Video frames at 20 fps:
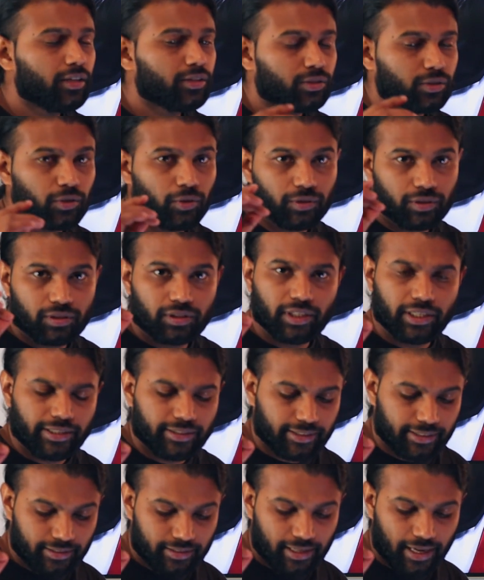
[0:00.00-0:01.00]
So
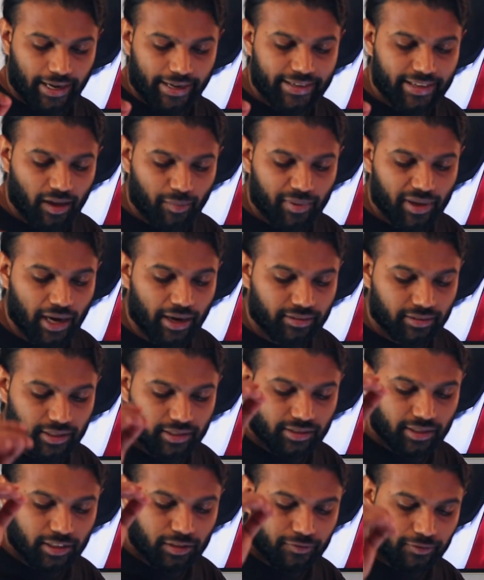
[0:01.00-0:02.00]
the idea behind
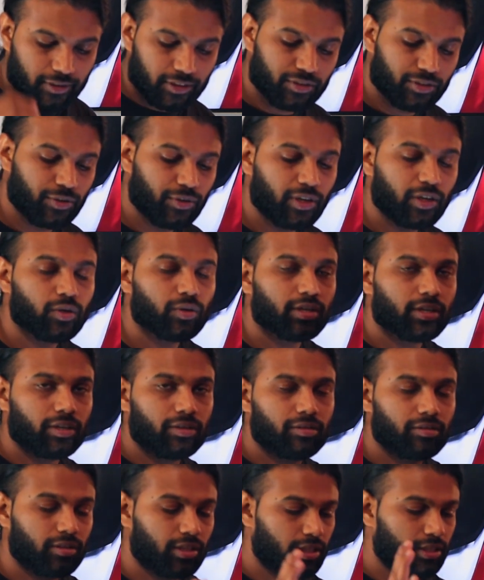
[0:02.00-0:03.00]
this is first you need to
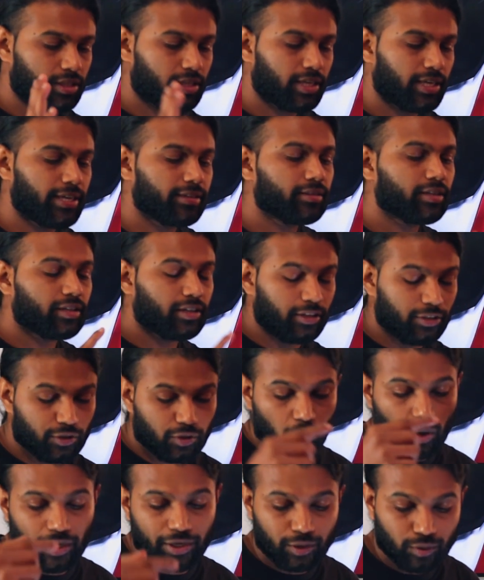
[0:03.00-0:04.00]
connect the
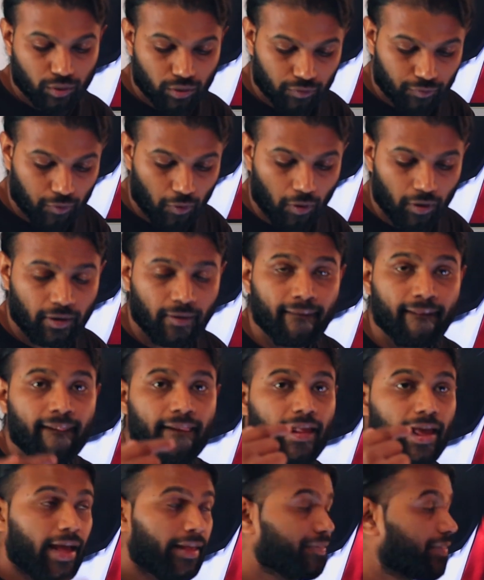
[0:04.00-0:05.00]
controller into the phone
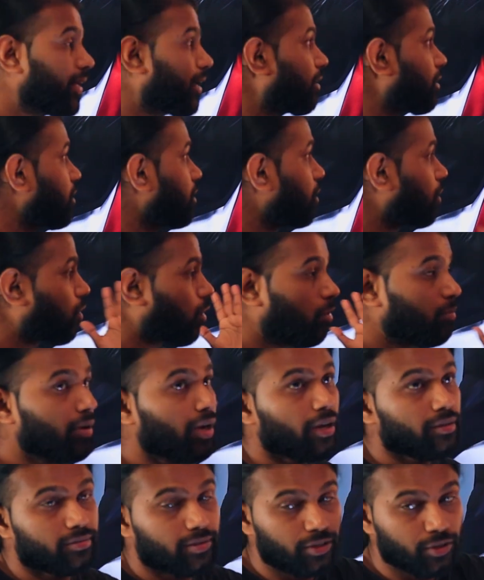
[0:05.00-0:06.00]
and then
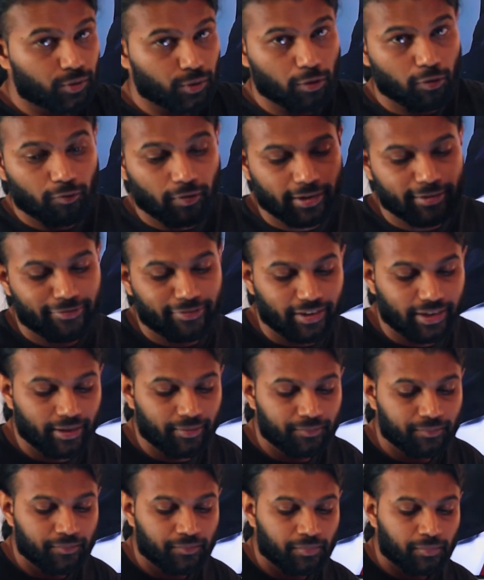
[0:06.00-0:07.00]
Chromecast into your
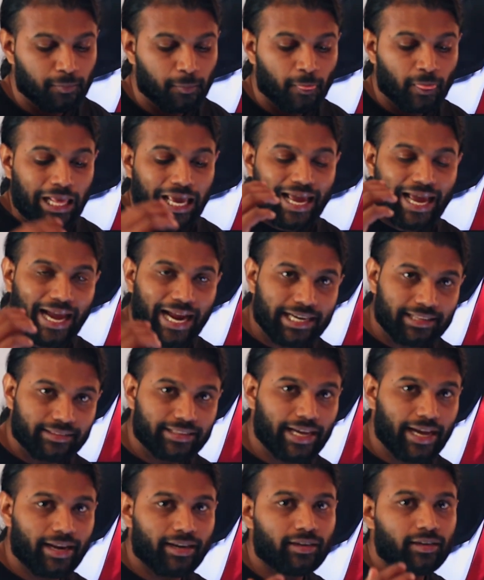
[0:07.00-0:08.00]
Wi-Fi, and
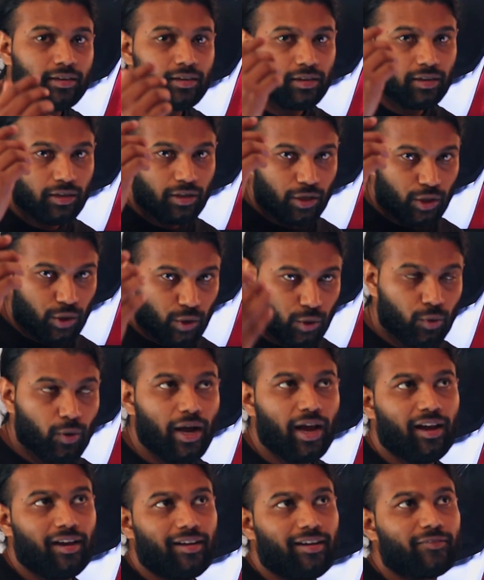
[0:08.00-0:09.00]
then you
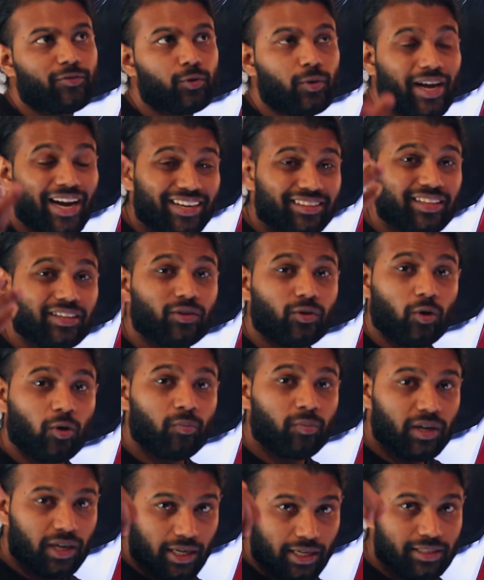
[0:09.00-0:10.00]
have to add the
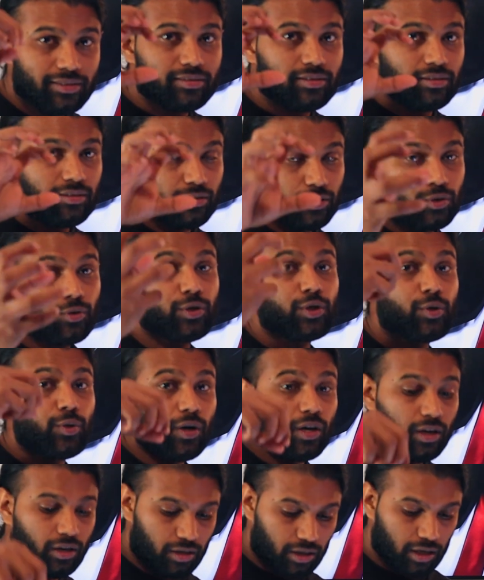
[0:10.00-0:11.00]
Chromecast to
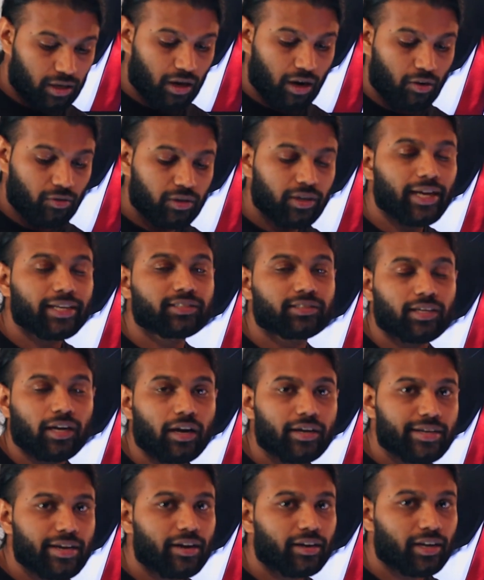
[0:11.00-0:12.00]
your account, like
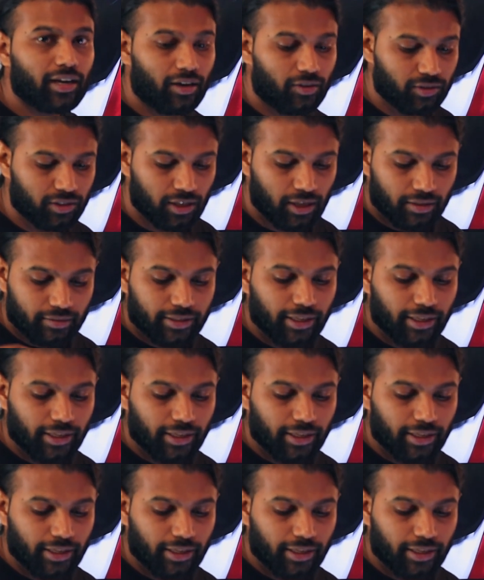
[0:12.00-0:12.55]
Stadia account.